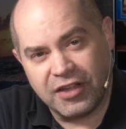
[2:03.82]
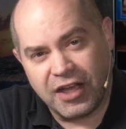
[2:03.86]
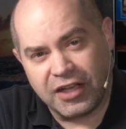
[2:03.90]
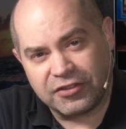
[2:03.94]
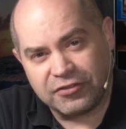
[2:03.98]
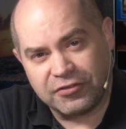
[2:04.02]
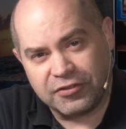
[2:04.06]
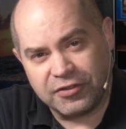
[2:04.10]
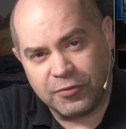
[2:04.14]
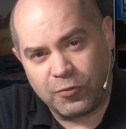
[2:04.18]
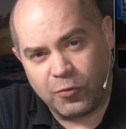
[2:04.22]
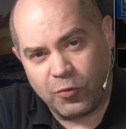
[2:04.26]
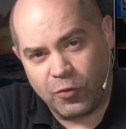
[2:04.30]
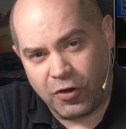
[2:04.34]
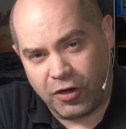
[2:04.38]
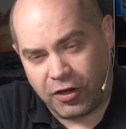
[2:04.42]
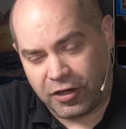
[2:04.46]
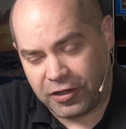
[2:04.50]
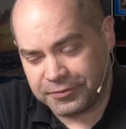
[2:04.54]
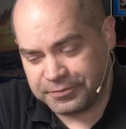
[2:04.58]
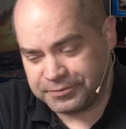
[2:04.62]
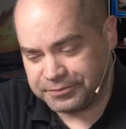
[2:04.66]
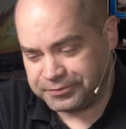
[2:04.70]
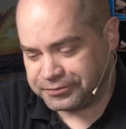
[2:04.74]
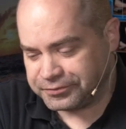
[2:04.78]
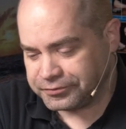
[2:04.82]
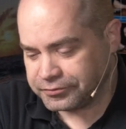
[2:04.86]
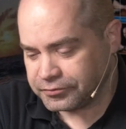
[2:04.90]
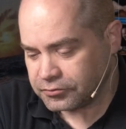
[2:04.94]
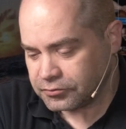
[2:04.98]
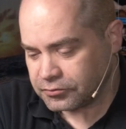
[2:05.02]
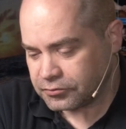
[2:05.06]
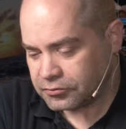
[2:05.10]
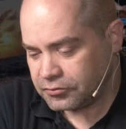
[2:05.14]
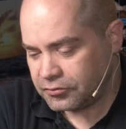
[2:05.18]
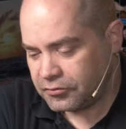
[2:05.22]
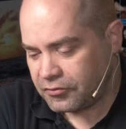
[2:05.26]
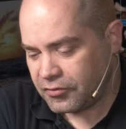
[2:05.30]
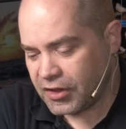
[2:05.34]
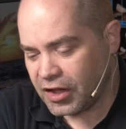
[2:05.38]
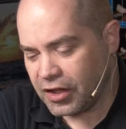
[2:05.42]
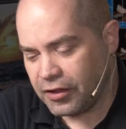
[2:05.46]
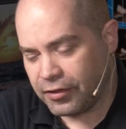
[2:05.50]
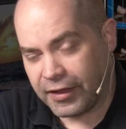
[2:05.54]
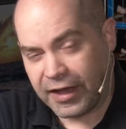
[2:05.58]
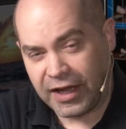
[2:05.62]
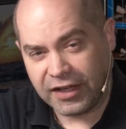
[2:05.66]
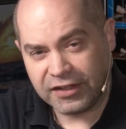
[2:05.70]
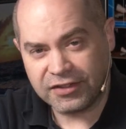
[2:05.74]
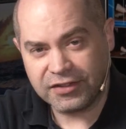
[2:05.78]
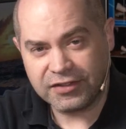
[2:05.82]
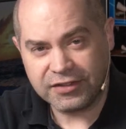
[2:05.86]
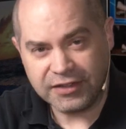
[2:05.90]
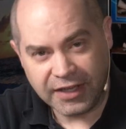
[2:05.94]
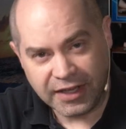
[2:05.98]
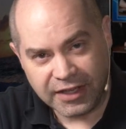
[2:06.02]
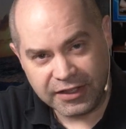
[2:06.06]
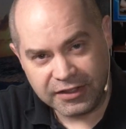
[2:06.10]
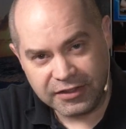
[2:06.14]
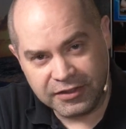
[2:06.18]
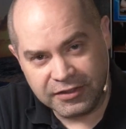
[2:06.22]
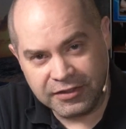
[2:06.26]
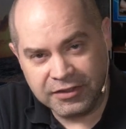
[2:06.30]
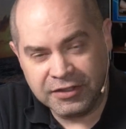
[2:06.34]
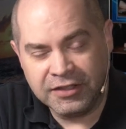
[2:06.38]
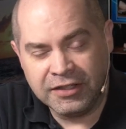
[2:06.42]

actually work. That said,